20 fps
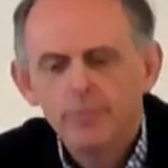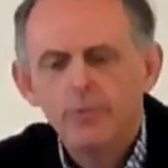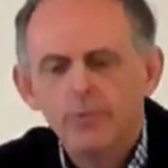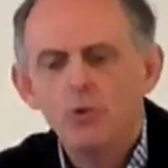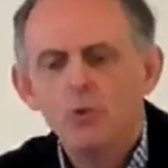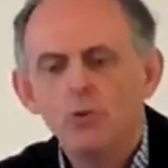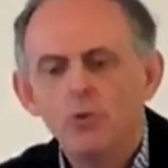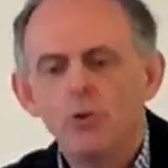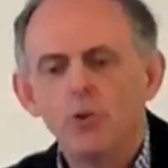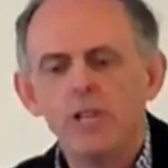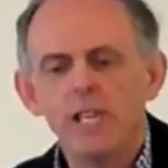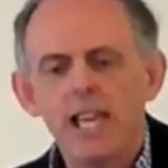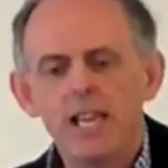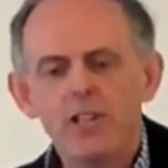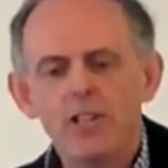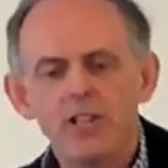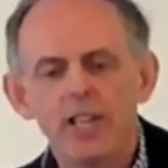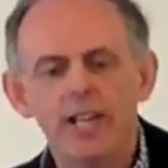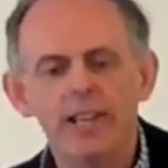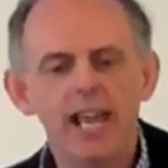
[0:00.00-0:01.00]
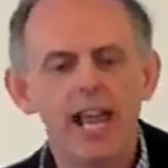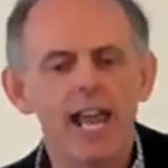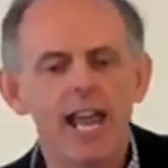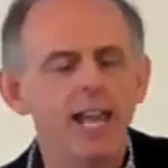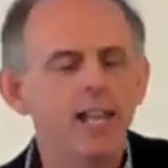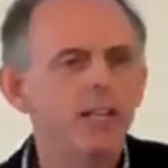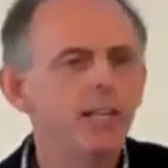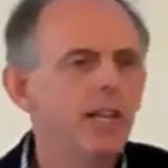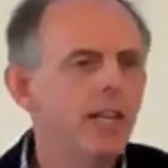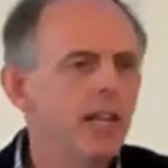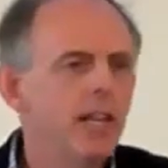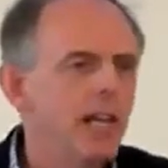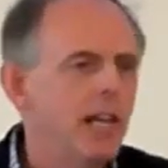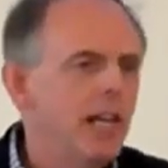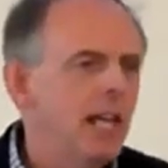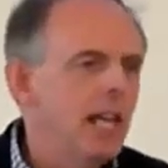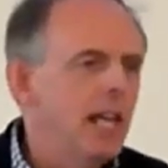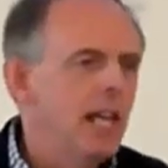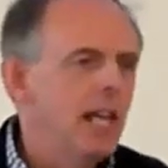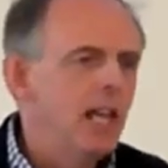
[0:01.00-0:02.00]
Due to the internet,
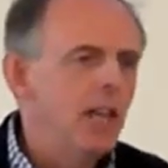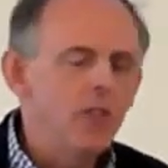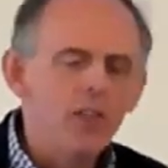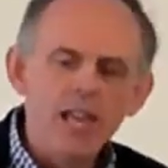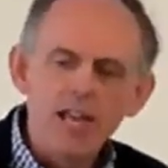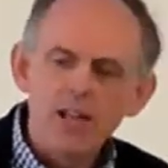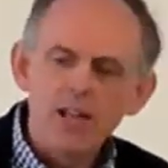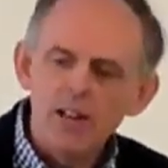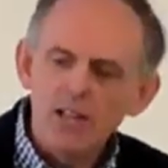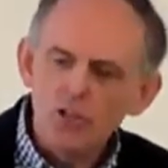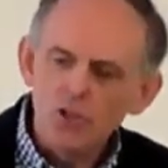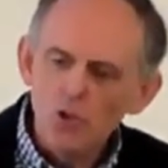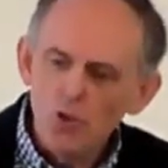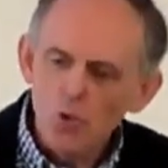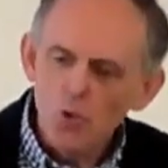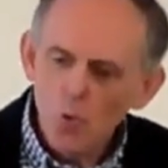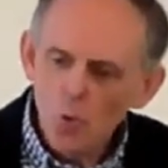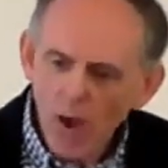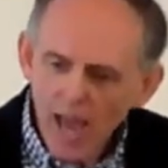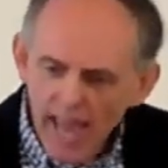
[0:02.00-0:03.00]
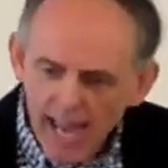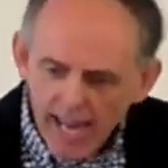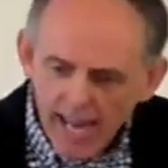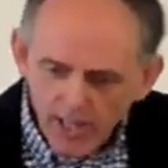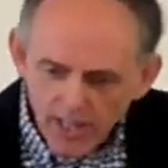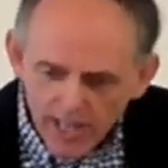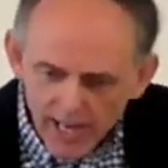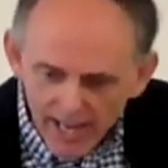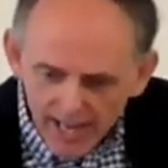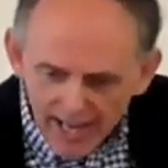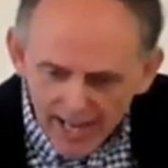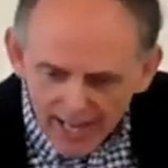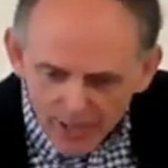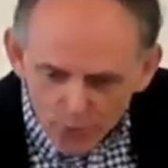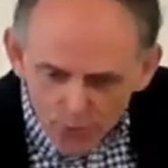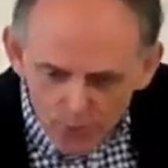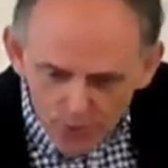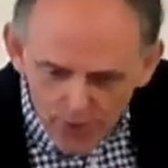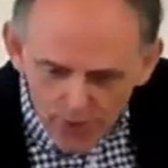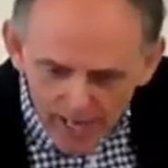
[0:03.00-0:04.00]
there is no end
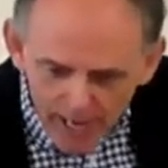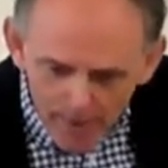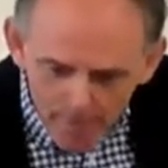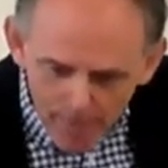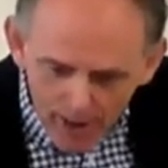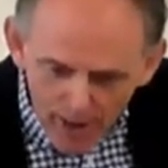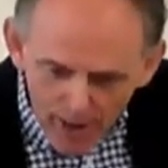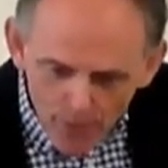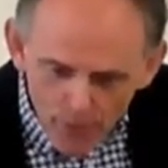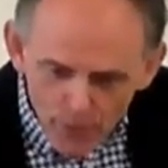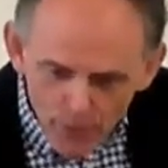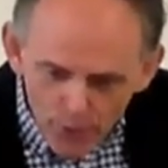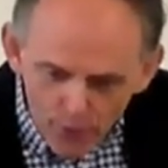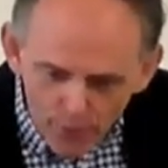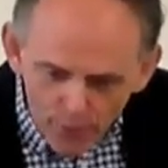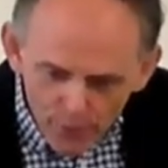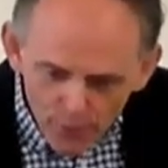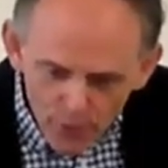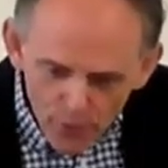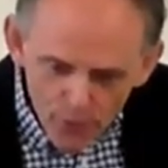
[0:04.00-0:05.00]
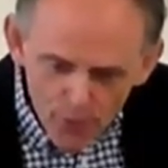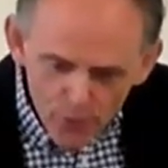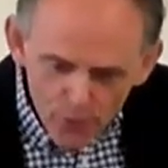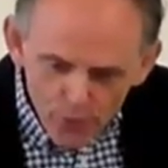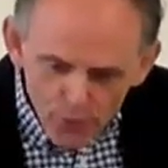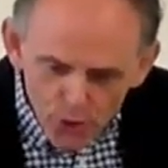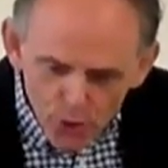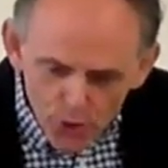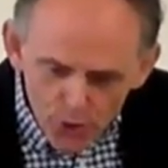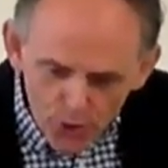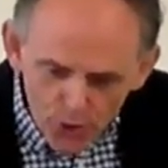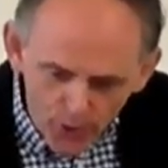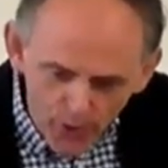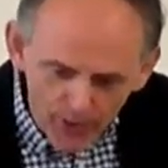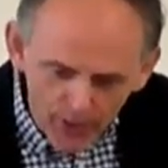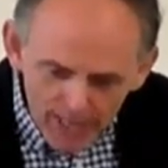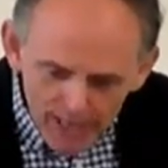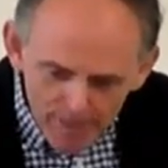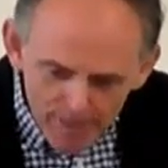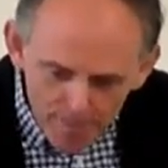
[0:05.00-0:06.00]
to the amount of good,
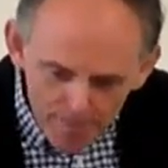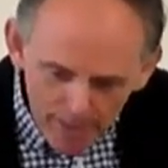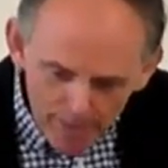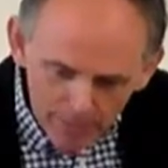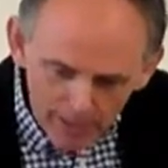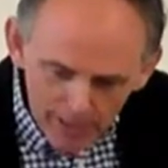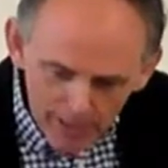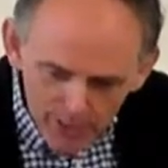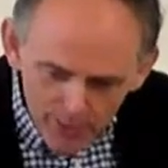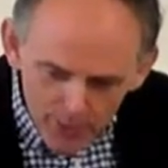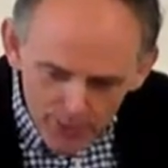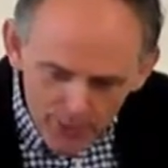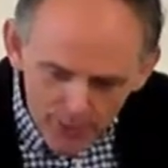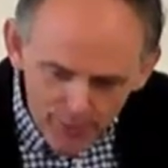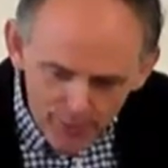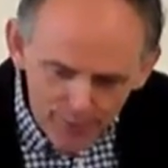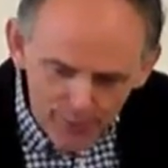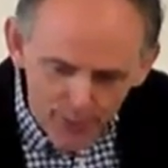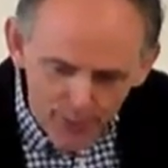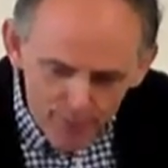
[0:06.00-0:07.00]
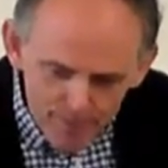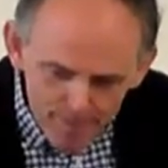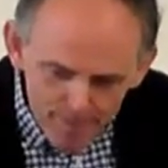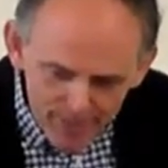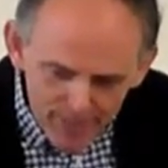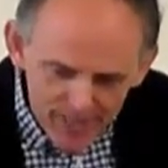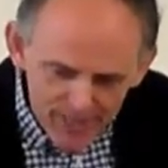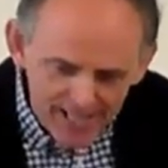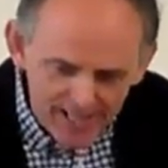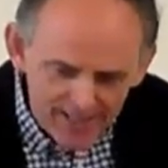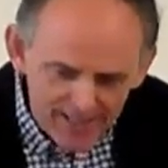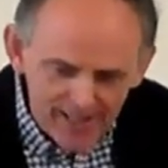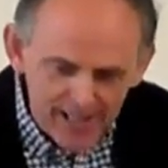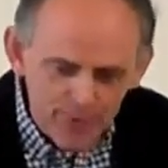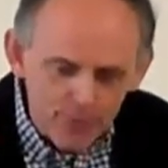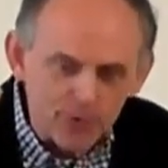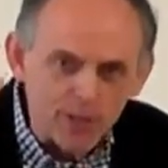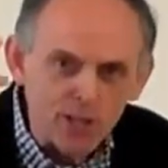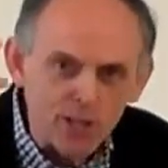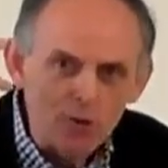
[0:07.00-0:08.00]
solid biblical reform
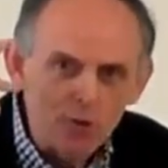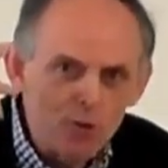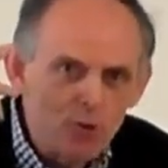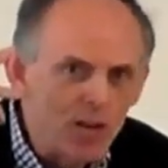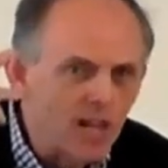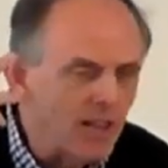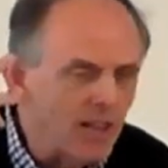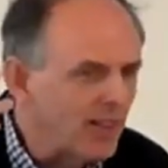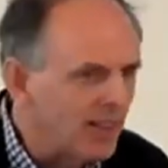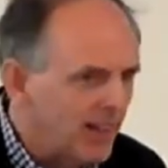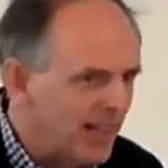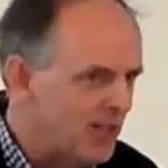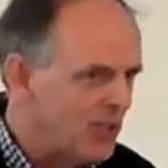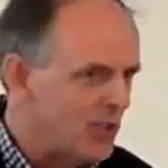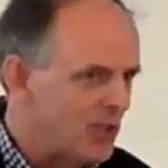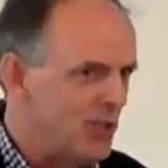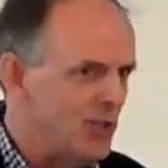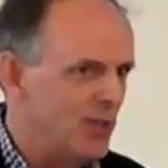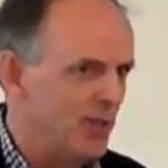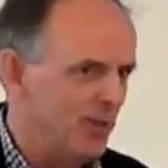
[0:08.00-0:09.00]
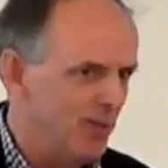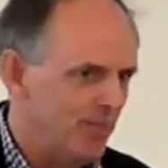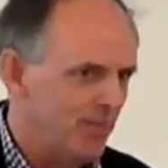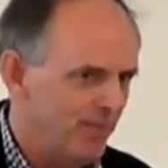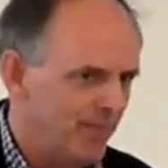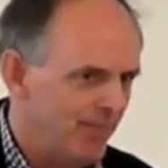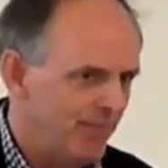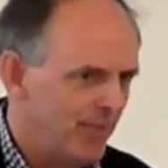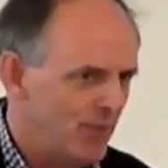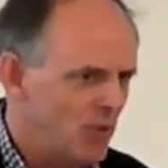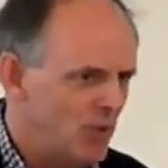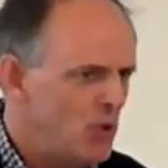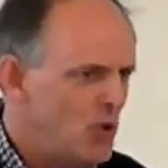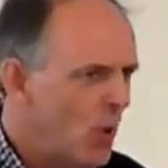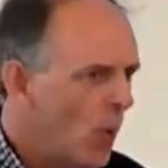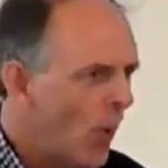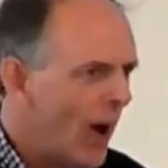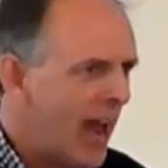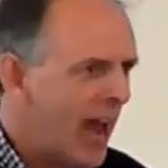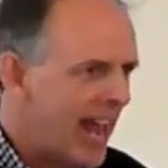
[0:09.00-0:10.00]
material that you can listen to.
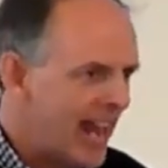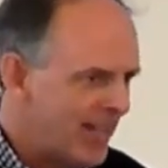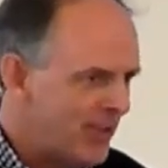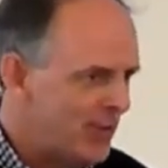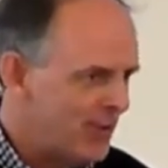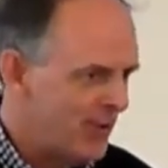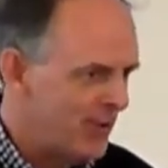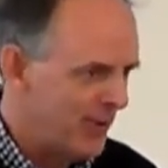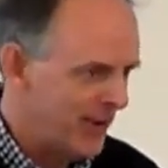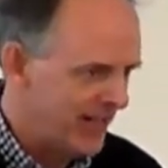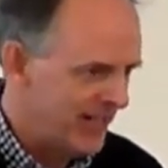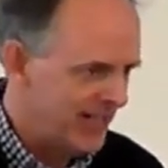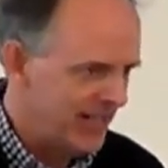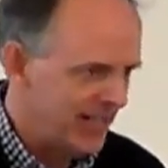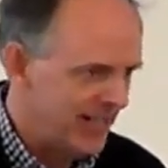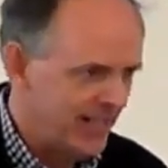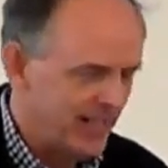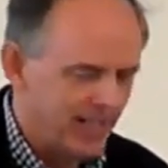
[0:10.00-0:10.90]
No end to it.